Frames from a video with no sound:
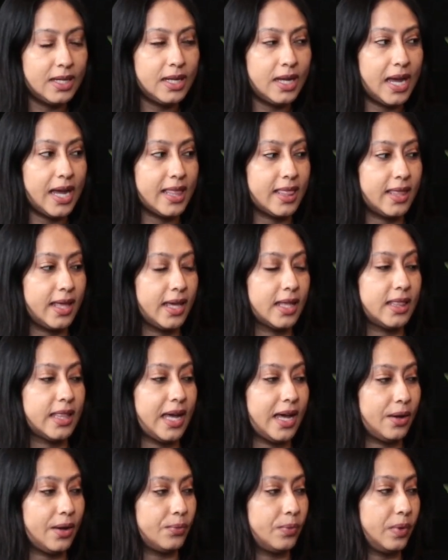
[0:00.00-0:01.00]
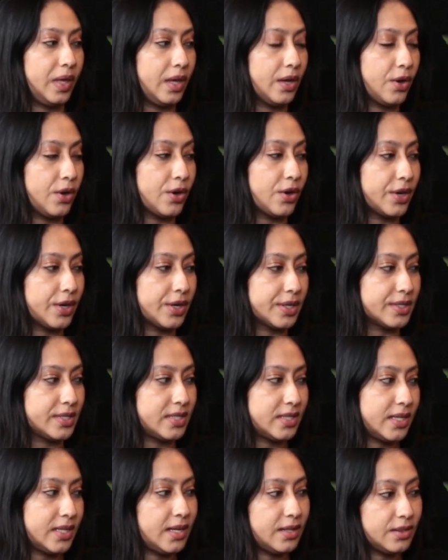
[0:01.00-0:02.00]
I think that we are
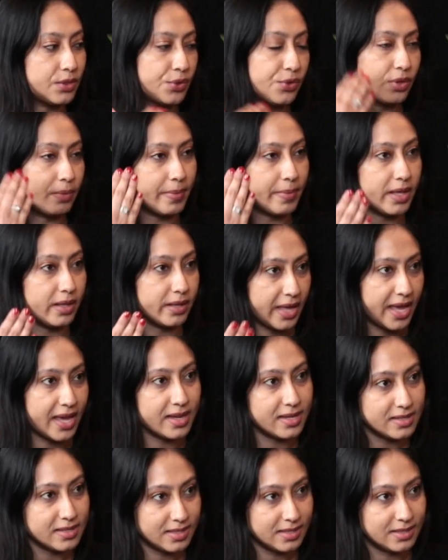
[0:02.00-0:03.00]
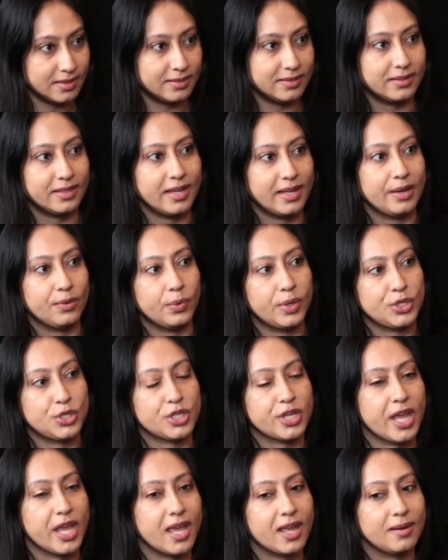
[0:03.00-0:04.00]
seen through the male gaze, which
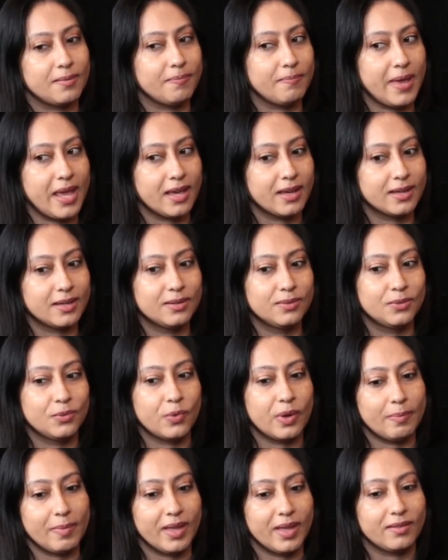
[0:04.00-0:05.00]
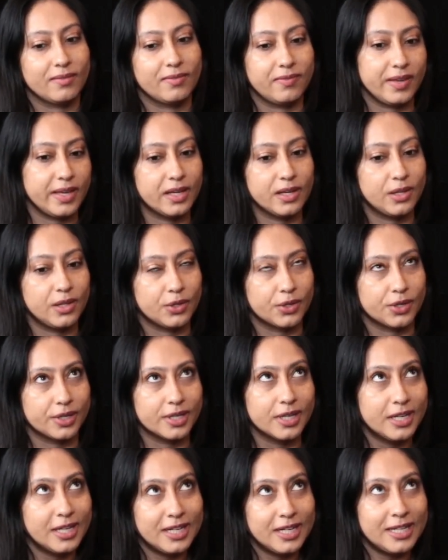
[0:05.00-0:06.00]
can make women feel or
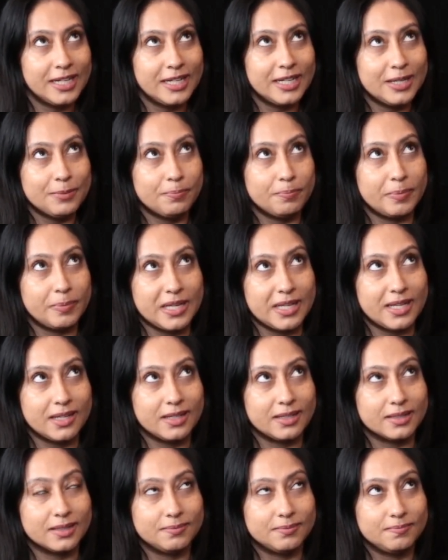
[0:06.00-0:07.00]
be